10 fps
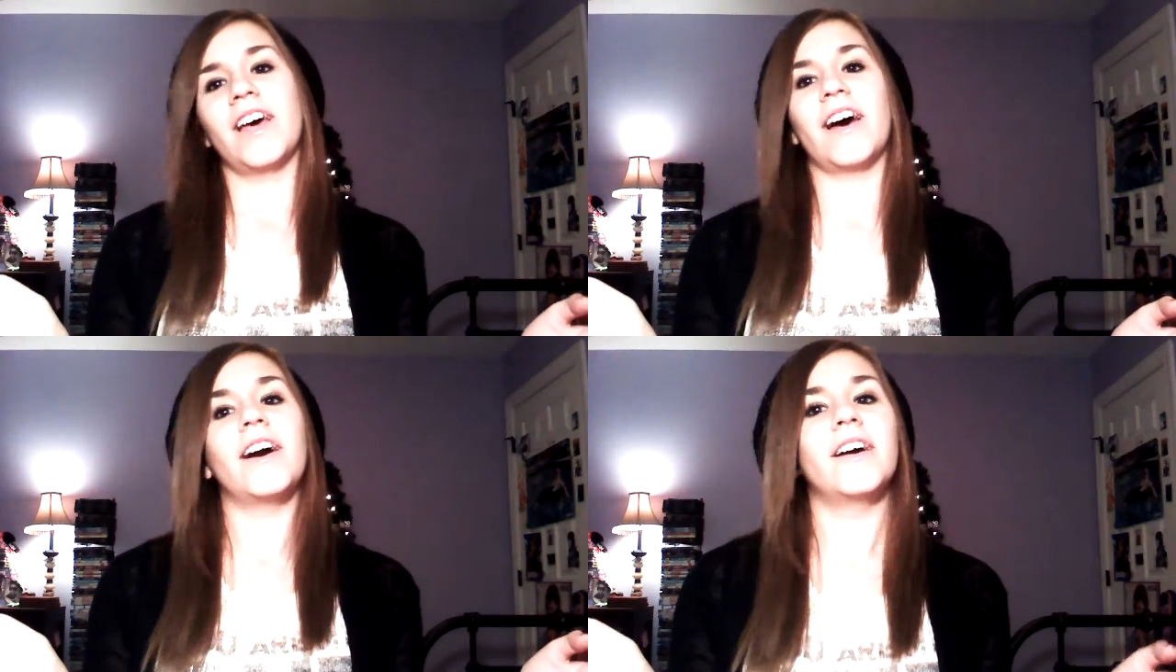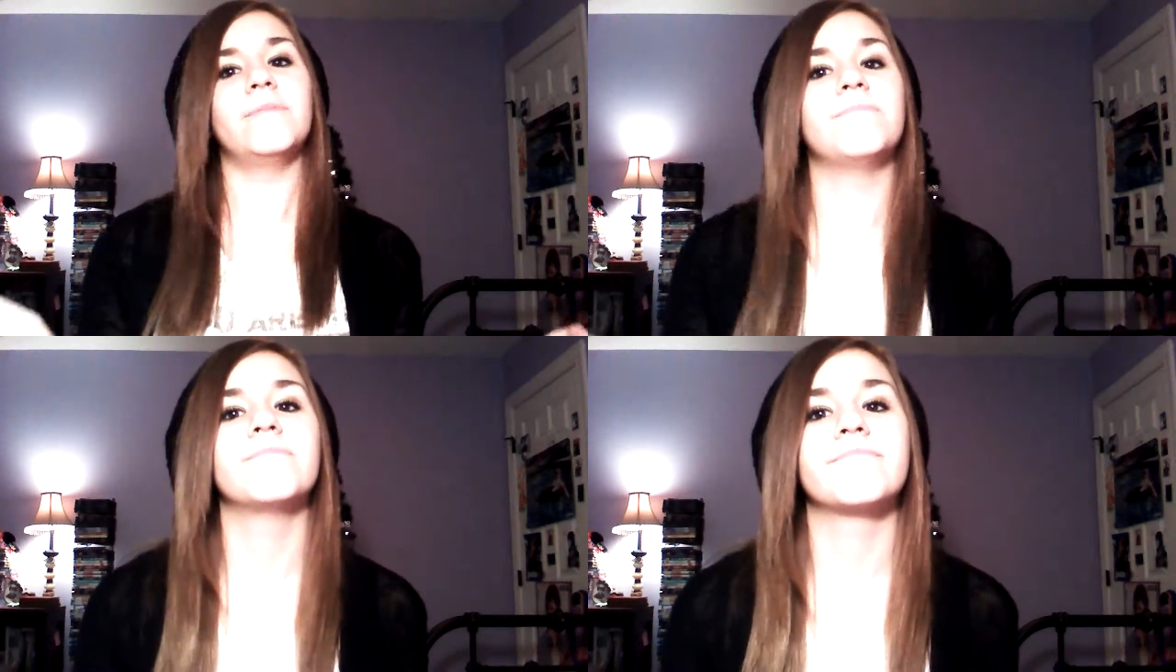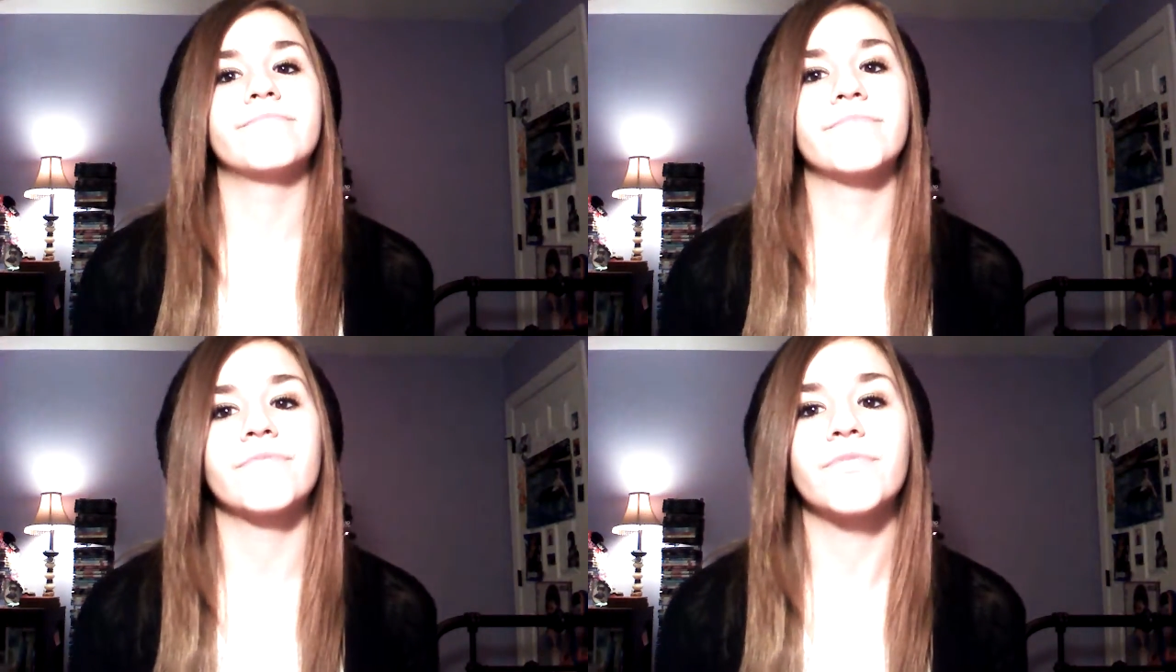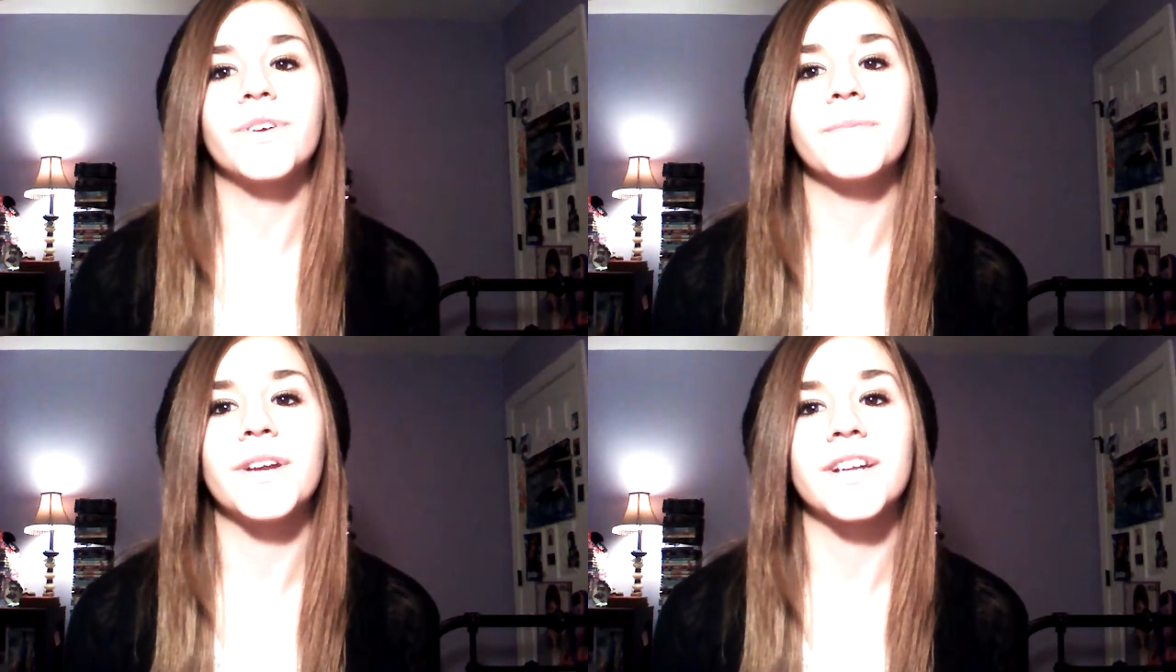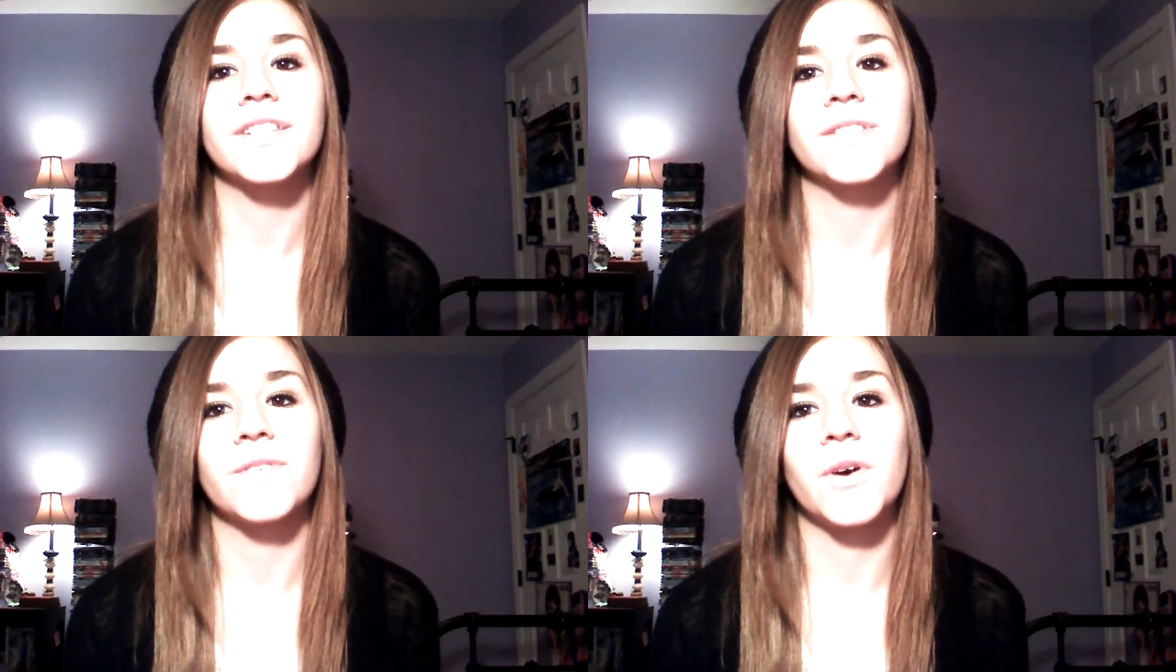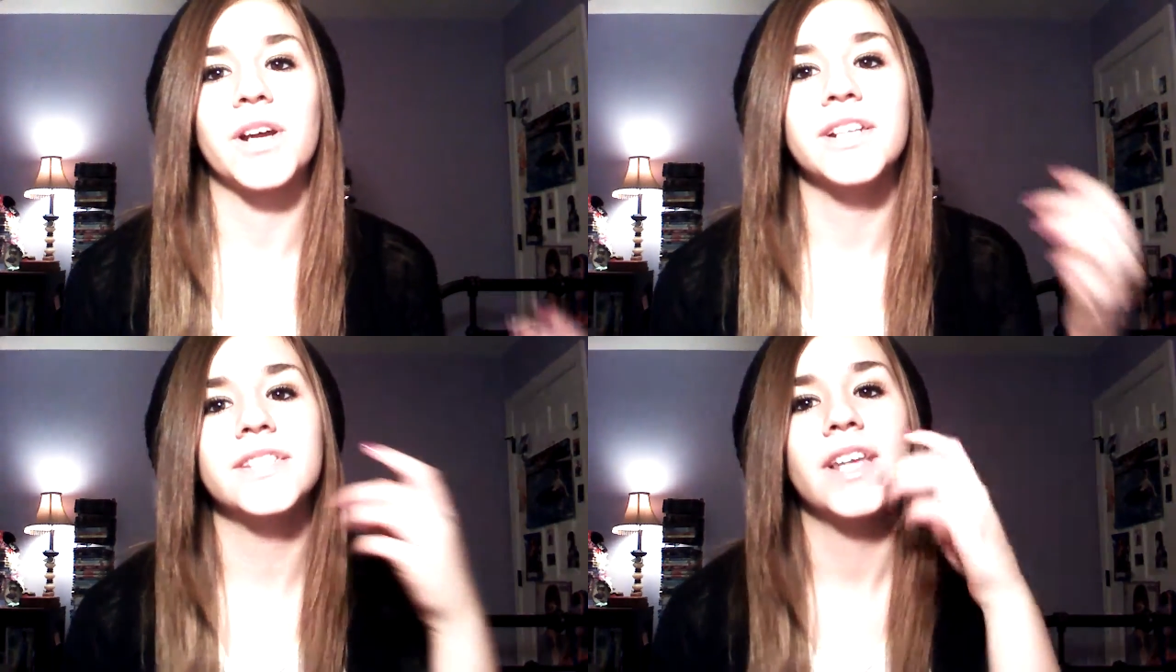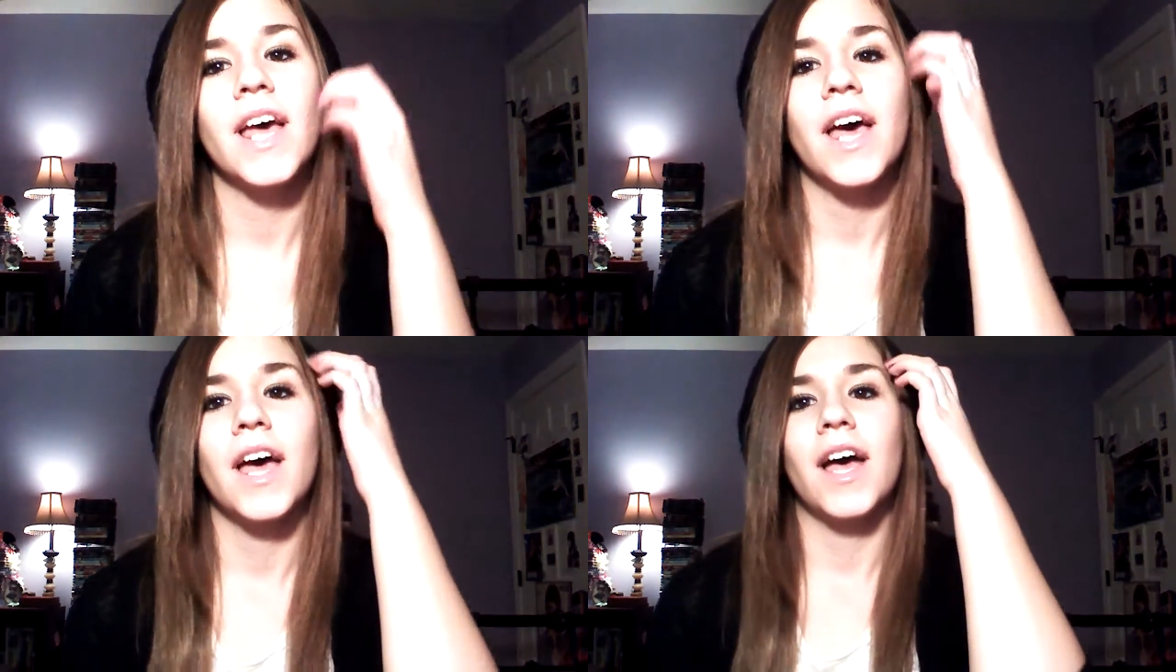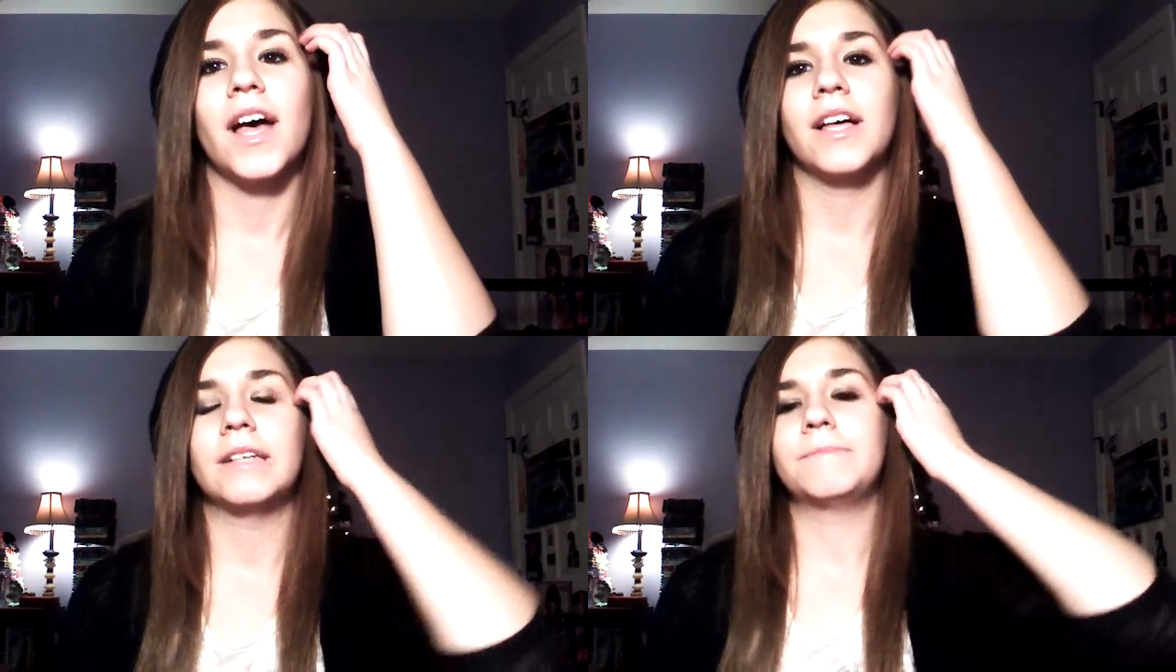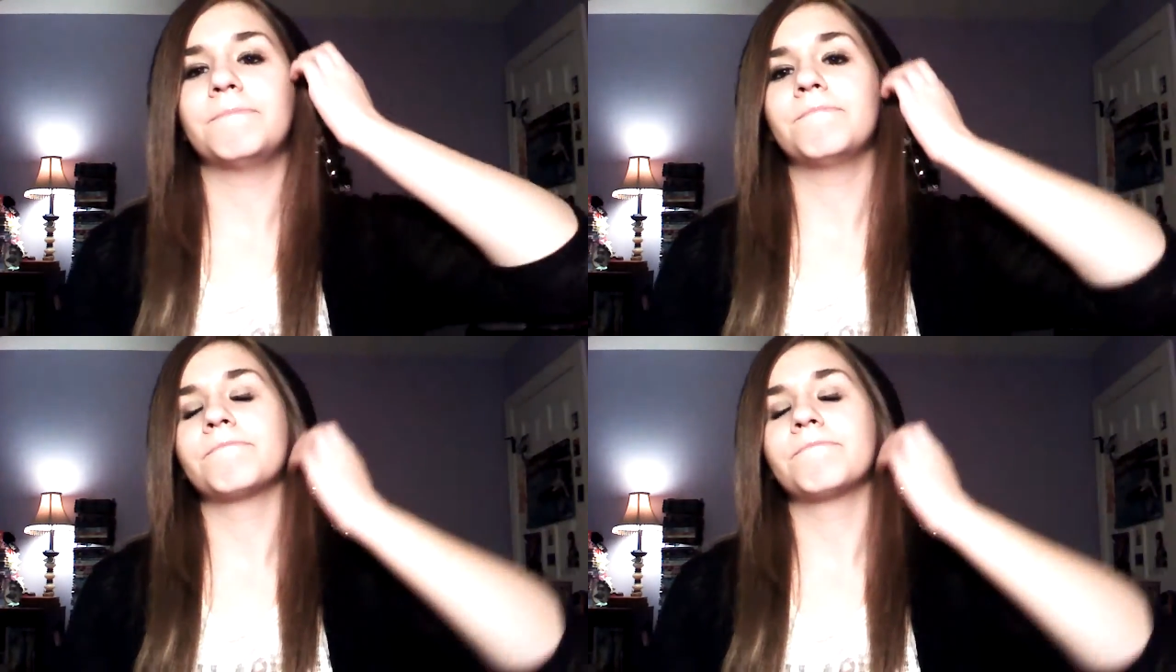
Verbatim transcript: um, for Americans, of course. Um,